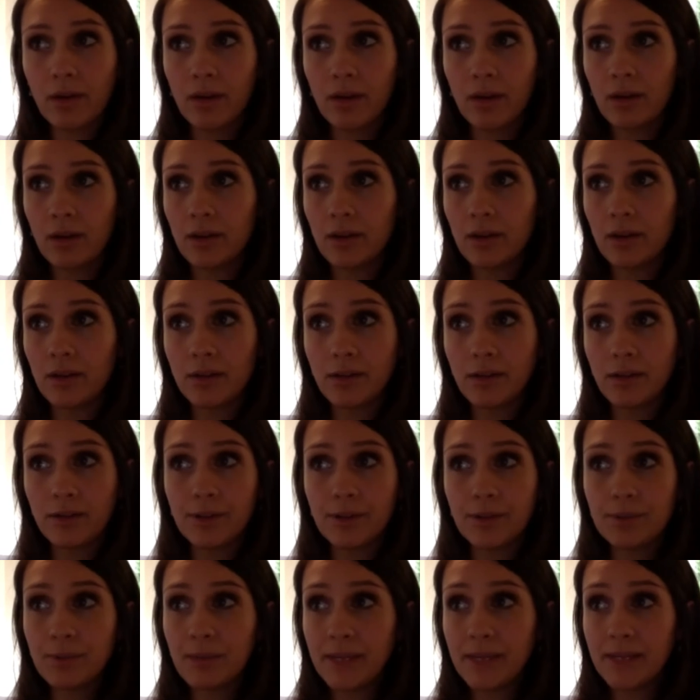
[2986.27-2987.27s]
you know,
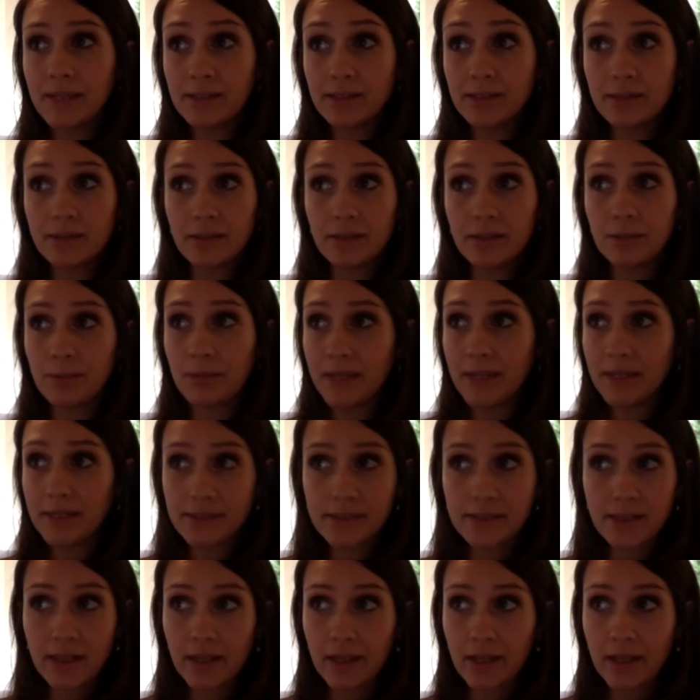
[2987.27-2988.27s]
you might
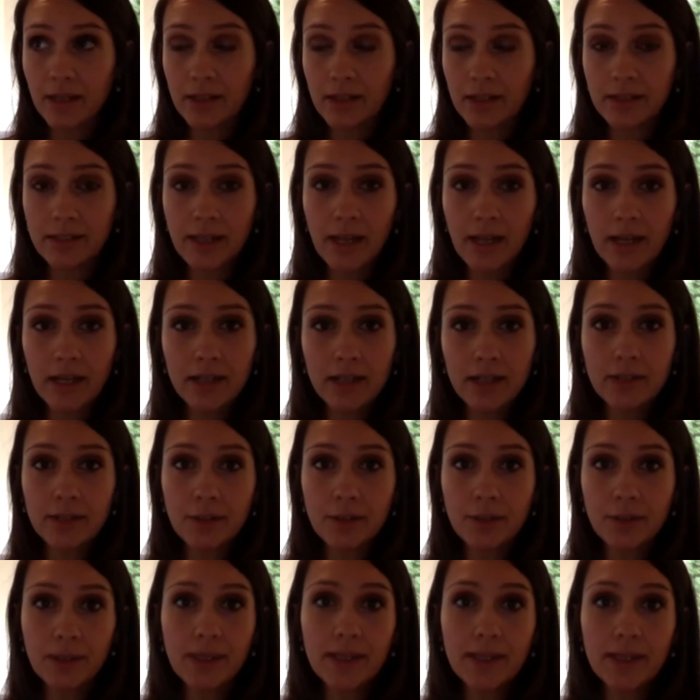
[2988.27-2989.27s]
say, yeah, you know
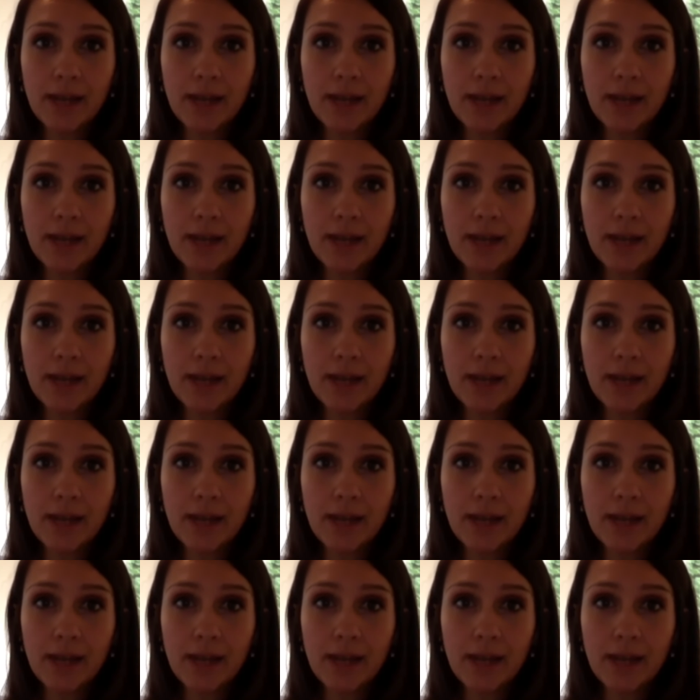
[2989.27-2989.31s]
what,